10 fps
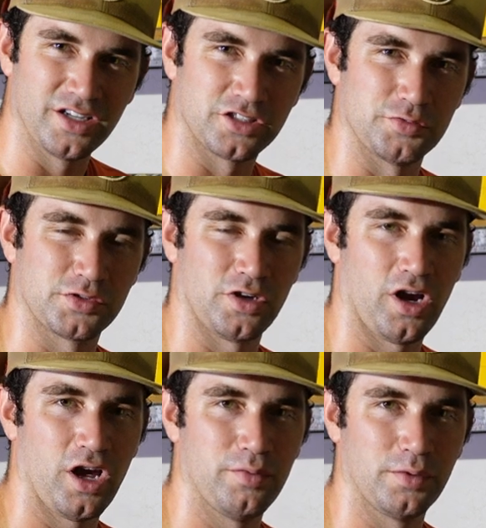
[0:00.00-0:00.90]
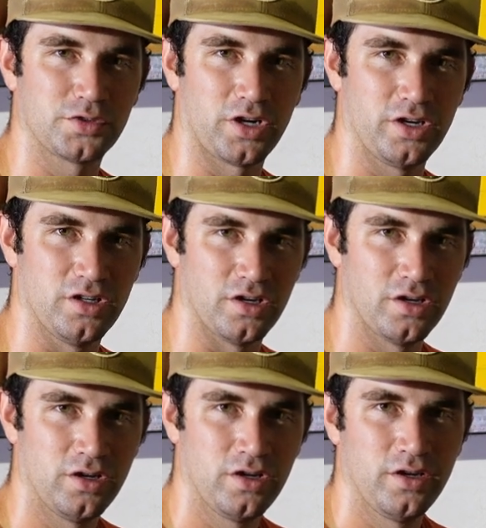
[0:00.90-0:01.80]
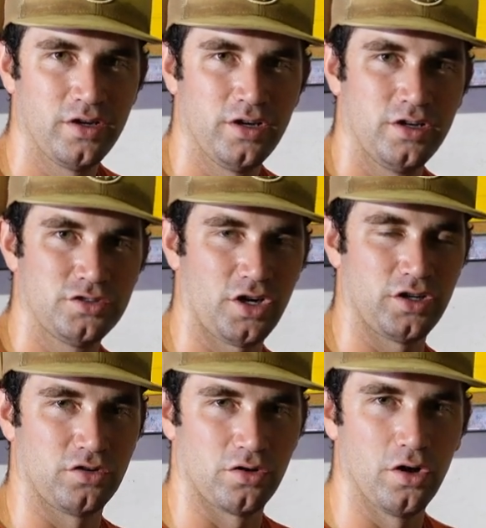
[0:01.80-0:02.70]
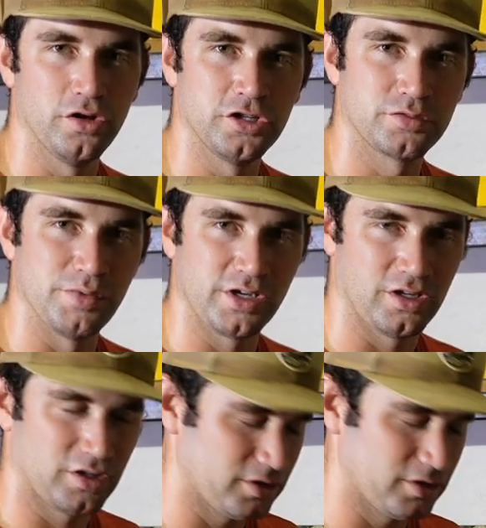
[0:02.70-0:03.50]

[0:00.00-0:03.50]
and subscribe. I'm trying to trying to grow this, make it